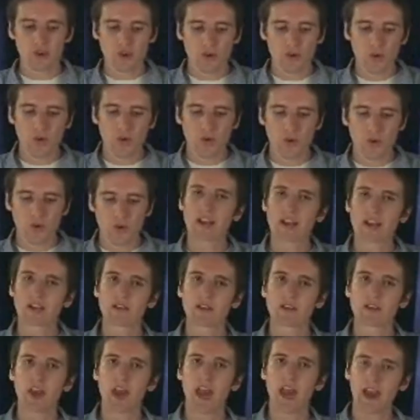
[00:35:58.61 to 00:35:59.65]
are
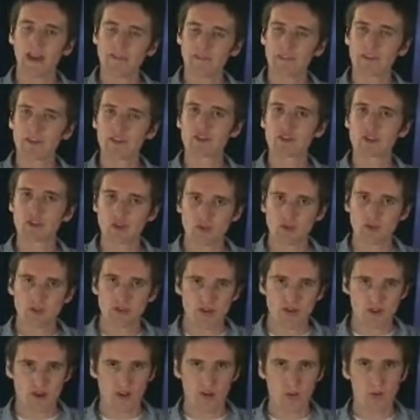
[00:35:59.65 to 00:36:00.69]
actually having to do the
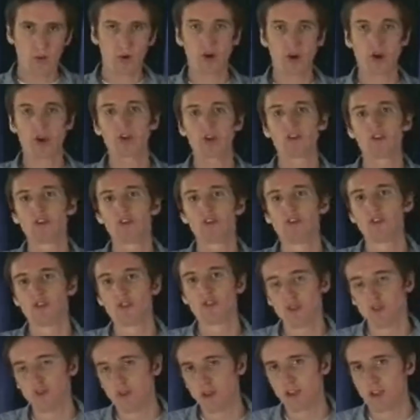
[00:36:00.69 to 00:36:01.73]
dirty work
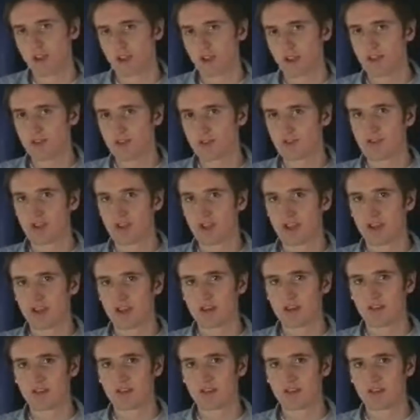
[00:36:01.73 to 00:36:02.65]
during the trick.